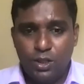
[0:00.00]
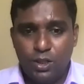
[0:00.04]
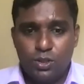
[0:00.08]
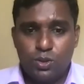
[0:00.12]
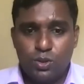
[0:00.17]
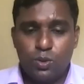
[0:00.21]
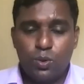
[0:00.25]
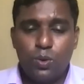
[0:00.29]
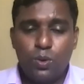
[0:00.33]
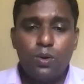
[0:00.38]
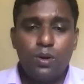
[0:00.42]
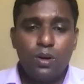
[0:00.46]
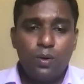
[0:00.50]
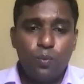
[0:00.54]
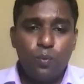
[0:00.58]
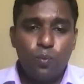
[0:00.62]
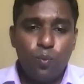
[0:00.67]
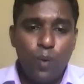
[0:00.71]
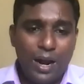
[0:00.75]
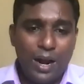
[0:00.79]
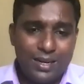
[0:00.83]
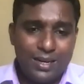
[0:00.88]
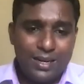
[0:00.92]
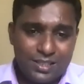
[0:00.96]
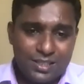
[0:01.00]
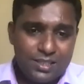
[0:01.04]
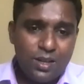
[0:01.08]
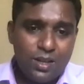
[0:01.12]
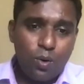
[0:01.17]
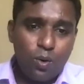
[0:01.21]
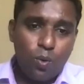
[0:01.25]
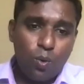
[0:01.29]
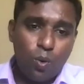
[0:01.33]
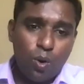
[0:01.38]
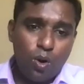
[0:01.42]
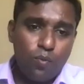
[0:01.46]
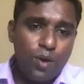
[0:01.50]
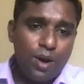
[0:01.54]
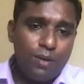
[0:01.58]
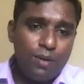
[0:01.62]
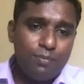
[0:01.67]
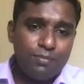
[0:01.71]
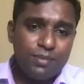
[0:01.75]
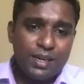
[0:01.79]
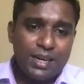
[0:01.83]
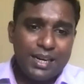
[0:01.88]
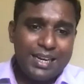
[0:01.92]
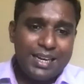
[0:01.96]
So once the
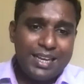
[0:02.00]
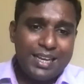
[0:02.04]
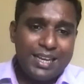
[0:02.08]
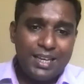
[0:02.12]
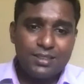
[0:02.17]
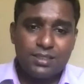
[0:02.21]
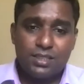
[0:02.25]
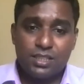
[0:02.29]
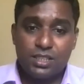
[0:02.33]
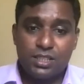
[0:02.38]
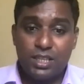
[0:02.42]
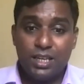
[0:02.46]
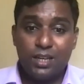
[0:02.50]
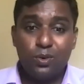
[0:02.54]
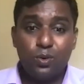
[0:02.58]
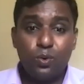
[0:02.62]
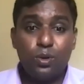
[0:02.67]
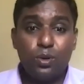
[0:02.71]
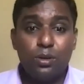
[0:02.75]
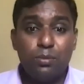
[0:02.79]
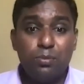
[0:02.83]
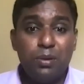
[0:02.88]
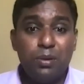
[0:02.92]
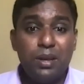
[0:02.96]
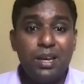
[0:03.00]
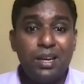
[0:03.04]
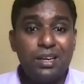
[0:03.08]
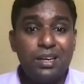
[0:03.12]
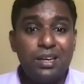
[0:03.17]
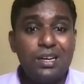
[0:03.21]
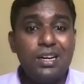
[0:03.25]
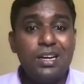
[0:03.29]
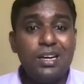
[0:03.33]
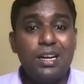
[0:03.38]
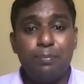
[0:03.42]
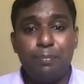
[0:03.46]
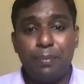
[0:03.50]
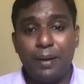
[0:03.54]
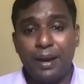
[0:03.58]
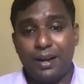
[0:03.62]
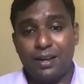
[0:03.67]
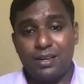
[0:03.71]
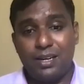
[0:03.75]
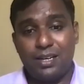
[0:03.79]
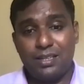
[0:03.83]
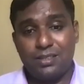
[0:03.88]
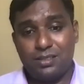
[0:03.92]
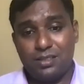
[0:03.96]
ovum release, she could be in early
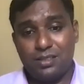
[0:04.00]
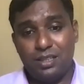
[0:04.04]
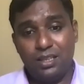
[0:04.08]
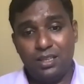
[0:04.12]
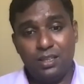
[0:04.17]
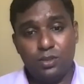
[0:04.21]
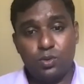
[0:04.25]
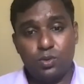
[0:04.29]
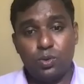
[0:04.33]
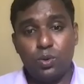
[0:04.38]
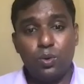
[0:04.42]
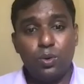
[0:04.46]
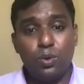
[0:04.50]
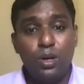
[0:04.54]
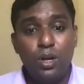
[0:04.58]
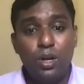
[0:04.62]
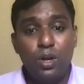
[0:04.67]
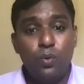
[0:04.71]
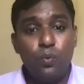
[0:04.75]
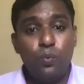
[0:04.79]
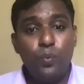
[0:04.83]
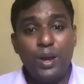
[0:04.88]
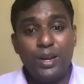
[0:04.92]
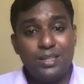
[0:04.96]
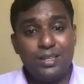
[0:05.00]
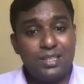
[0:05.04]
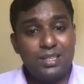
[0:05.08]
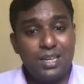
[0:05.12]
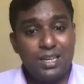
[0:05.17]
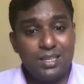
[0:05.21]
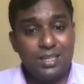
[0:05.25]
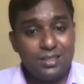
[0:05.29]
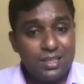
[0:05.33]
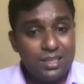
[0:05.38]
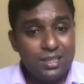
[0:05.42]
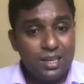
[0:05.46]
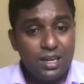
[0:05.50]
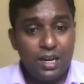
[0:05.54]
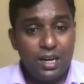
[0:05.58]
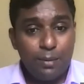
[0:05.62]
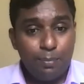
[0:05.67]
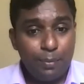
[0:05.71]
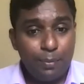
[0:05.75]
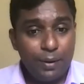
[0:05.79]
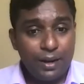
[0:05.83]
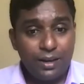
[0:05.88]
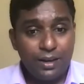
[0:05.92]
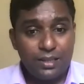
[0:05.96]
pregnancy. So when she is in early
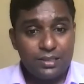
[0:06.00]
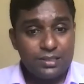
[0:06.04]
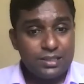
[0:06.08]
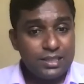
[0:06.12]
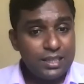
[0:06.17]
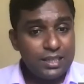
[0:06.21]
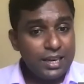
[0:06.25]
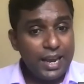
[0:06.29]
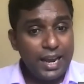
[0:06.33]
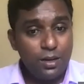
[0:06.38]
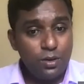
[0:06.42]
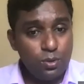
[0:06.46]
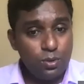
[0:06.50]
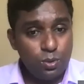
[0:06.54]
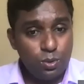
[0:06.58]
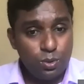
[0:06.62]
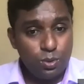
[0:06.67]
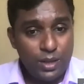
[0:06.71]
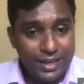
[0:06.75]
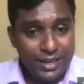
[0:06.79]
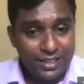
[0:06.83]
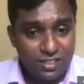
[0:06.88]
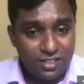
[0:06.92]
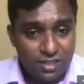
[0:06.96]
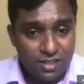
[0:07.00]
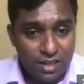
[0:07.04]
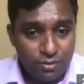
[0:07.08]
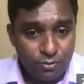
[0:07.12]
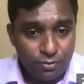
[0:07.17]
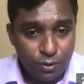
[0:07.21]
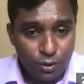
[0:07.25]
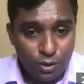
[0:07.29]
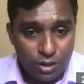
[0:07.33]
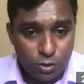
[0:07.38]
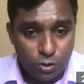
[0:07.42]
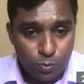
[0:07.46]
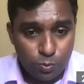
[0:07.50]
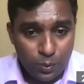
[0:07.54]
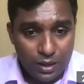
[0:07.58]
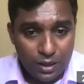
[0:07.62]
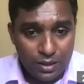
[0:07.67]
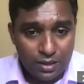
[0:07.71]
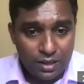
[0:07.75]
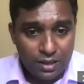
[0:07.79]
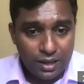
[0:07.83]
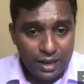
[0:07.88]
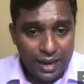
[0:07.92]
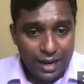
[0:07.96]
pregnancy, can you do the X-ray for this
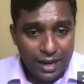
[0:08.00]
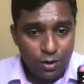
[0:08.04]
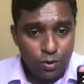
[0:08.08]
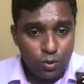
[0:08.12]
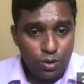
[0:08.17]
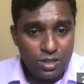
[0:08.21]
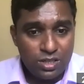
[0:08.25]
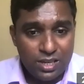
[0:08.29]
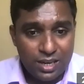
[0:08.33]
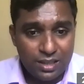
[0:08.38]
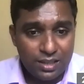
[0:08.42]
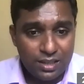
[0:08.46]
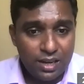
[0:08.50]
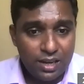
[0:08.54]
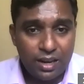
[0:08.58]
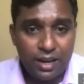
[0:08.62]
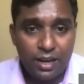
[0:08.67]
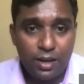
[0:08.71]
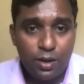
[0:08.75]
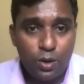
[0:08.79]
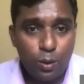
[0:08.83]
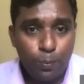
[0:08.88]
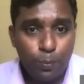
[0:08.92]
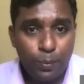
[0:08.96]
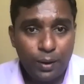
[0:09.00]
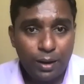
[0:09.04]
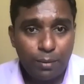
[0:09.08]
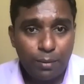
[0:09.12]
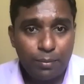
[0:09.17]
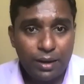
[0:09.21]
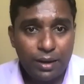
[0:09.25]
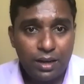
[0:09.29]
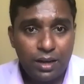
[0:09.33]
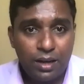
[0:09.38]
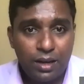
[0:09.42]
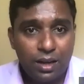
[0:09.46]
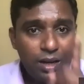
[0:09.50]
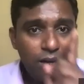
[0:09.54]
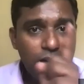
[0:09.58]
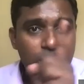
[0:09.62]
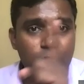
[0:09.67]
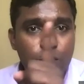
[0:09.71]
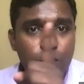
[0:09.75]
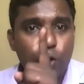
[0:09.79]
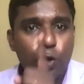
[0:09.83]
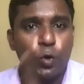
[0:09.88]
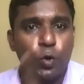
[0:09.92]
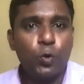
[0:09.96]
patient? Can you inject the radiopaque material?
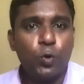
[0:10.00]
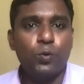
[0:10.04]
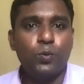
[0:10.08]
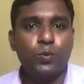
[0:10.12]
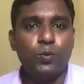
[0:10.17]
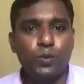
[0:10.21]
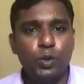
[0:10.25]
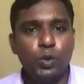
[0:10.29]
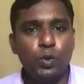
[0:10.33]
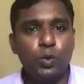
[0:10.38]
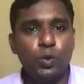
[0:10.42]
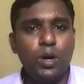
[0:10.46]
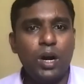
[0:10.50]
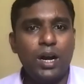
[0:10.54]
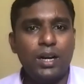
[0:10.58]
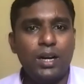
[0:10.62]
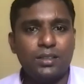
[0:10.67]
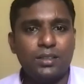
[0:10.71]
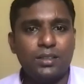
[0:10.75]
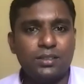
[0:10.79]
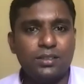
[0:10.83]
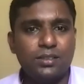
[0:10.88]
No, you can't.